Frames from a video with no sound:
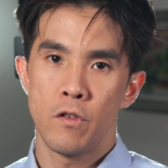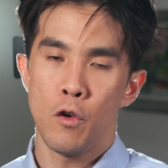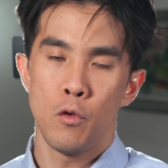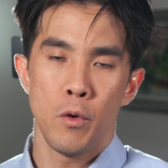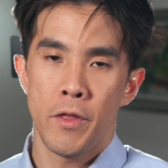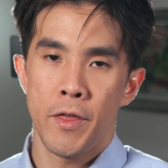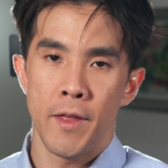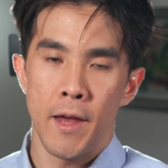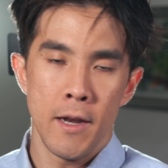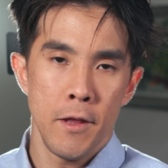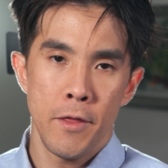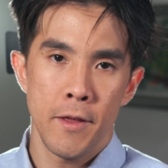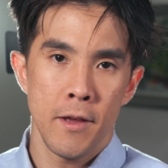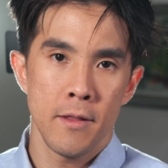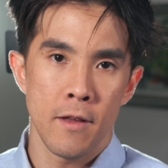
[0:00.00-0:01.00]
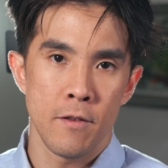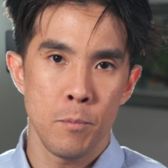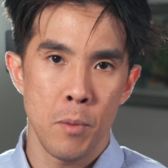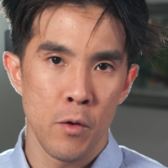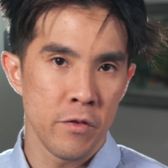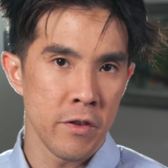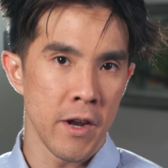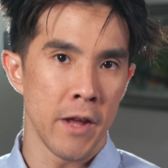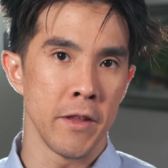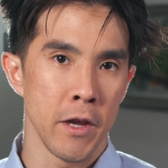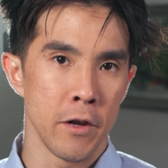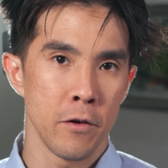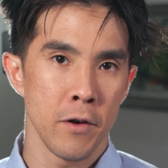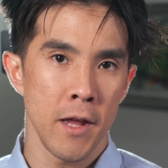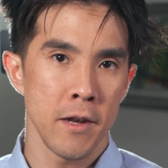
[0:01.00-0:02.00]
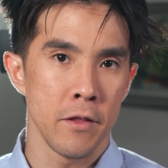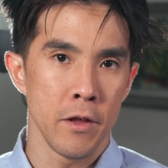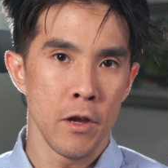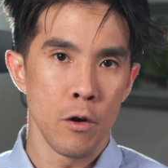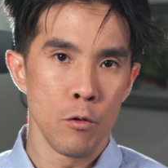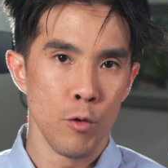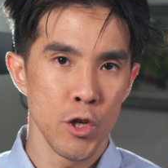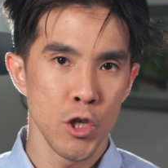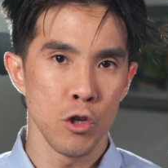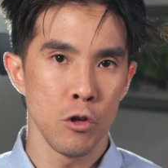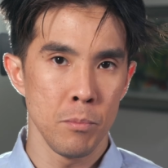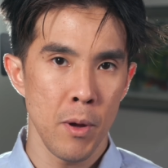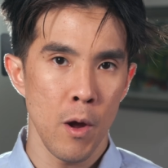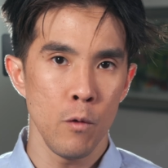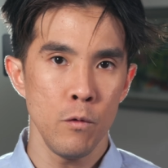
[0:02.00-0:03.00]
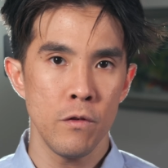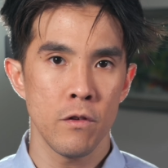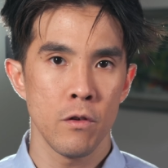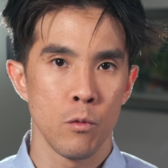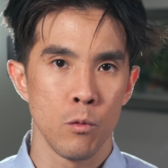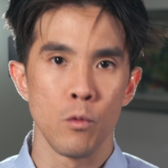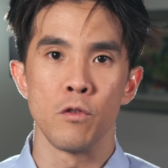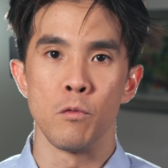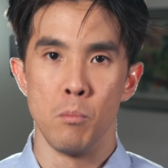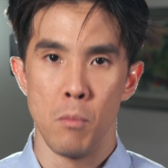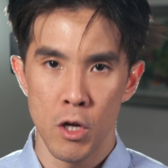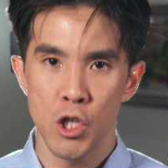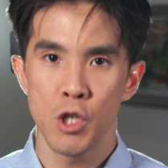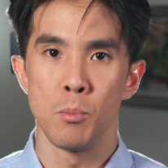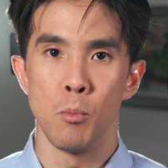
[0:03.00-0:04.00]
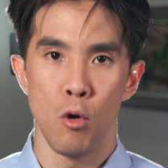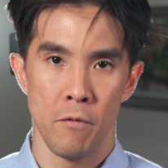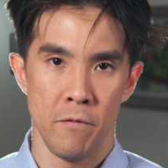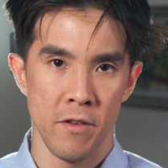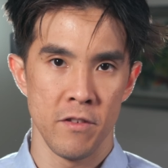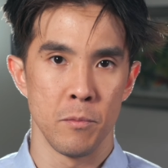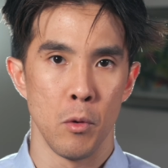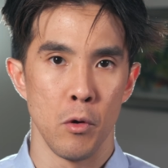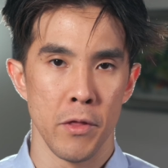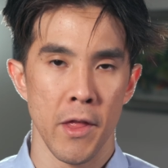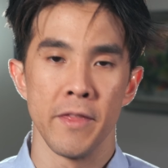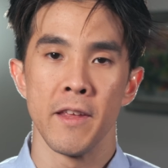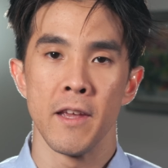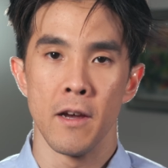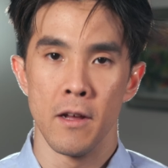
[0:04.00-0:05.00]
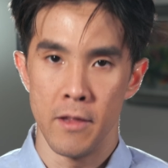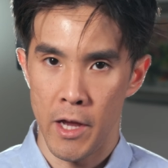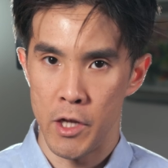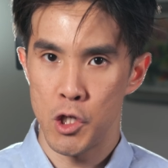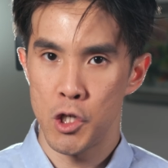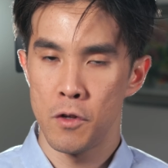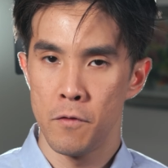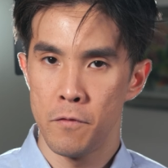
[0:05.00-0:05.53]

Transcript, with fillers: So with anything that's posted on the internet, the original post was much more visible than the alleged